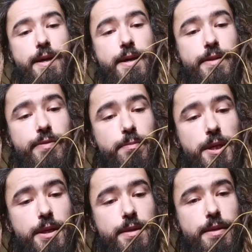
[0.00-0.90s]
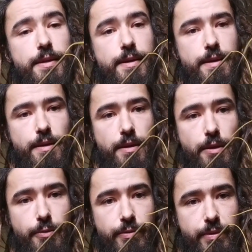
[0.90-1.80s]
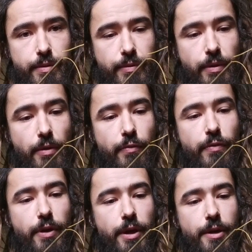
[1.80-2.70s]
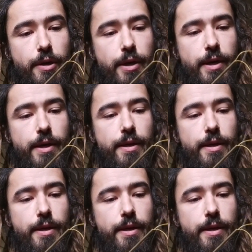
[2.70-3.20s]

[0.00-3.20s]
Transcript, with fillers: make ends meet. Close this half here.